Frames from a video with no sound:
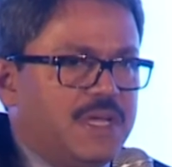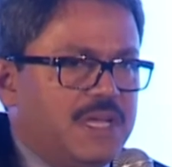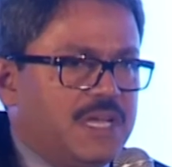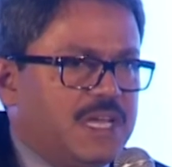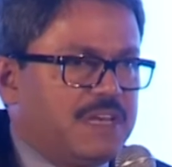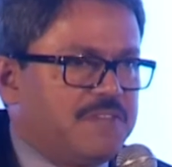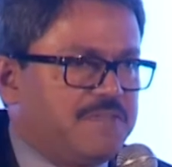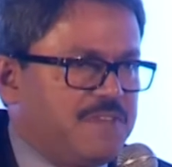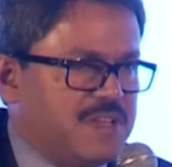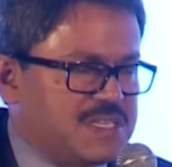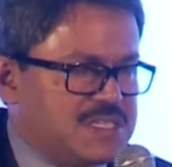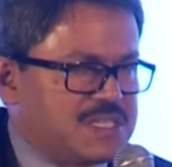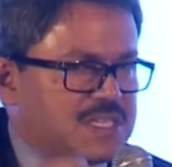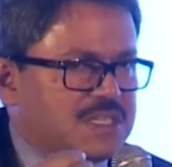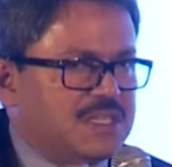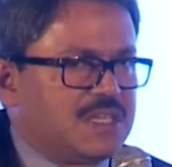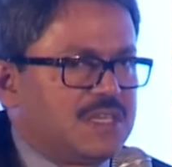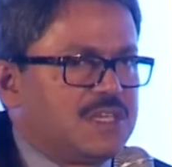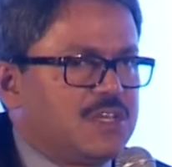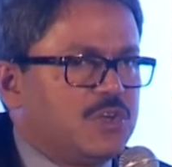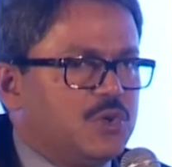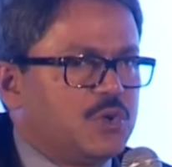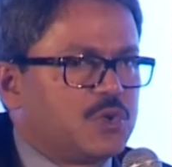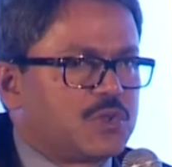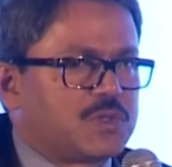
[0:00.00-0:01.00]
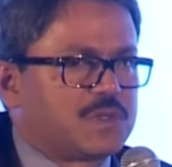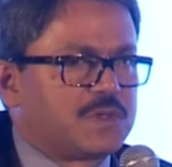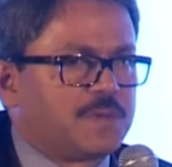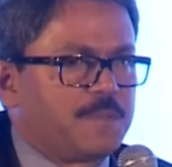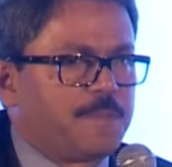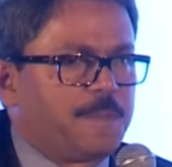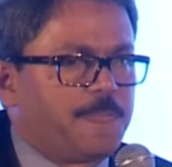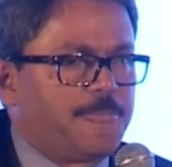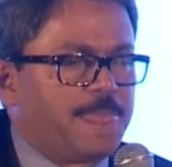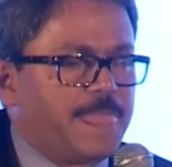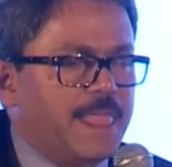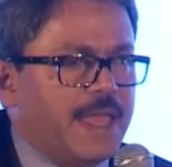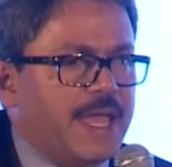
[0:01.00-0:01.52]
Invest in the youth
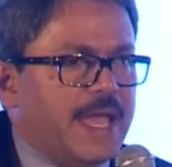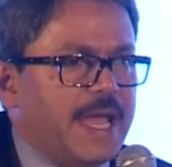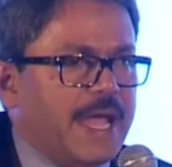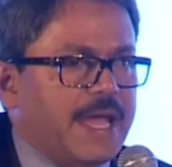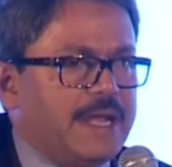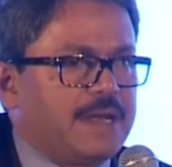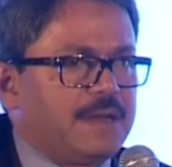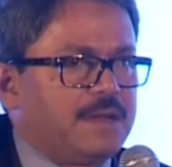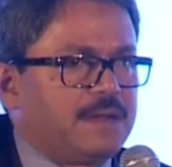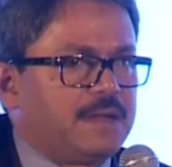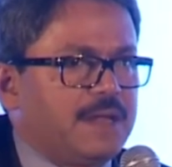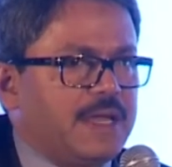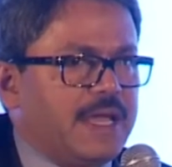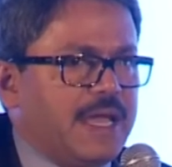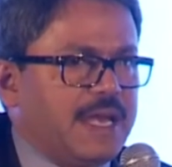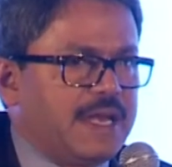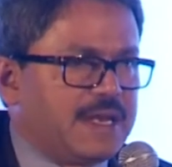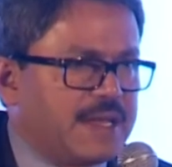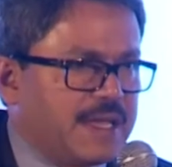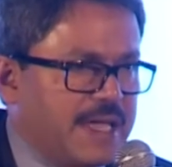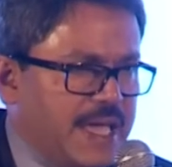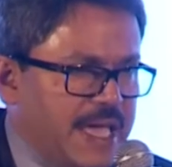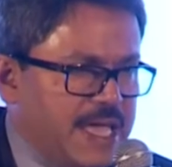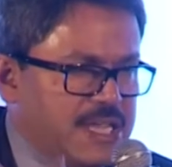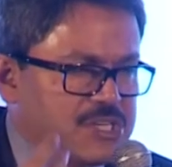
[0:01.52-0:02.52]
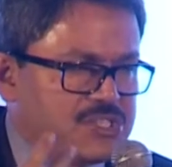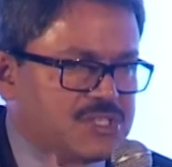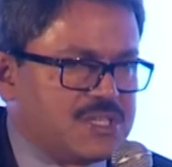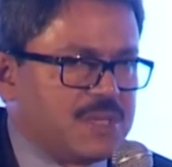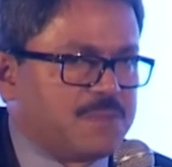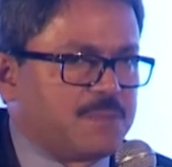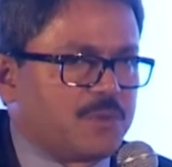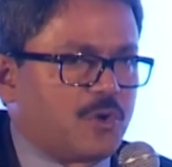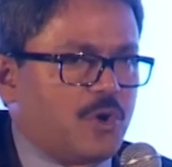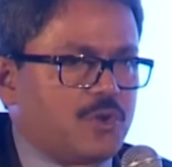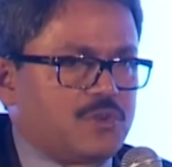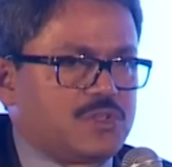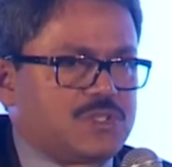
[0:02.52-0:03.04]
and engage
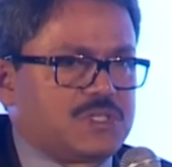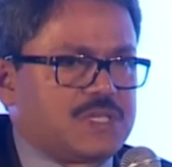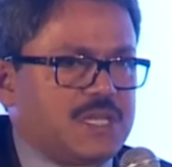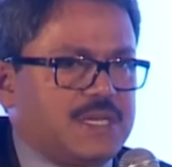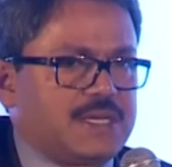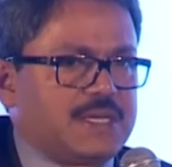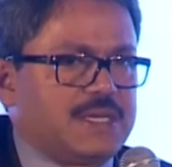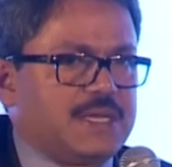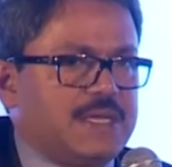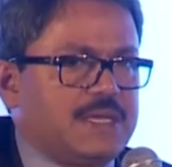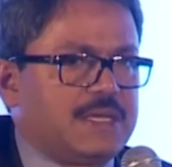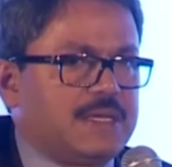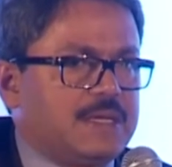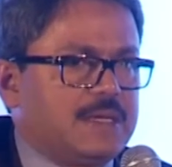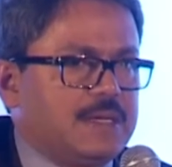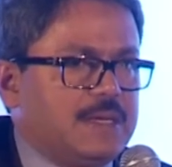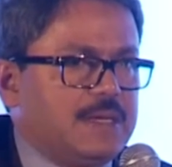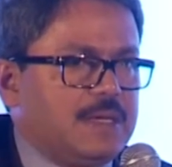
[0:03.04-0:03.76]
them constantly.